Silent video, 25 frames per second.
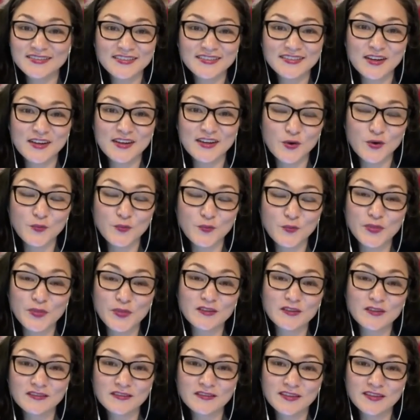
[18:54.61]

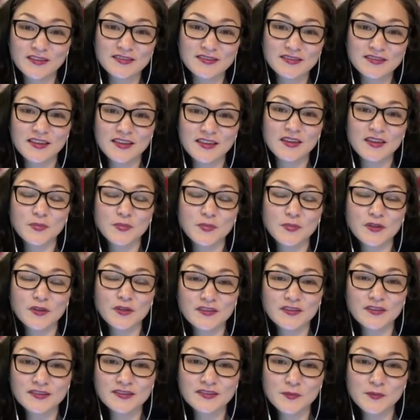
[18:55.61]
build this
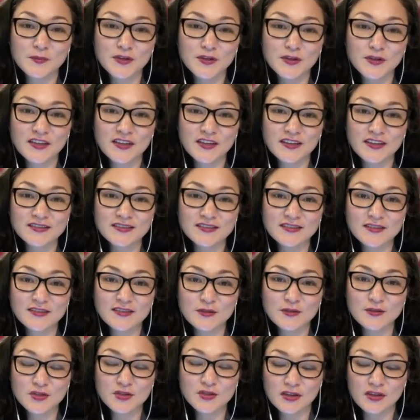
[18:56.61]
community
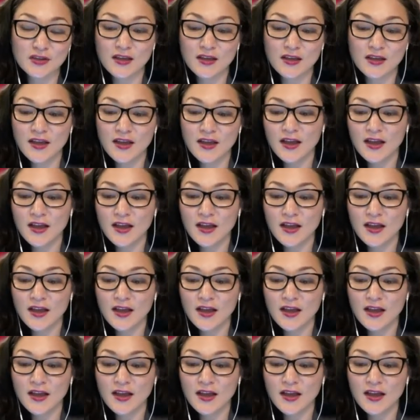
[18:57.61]
institution.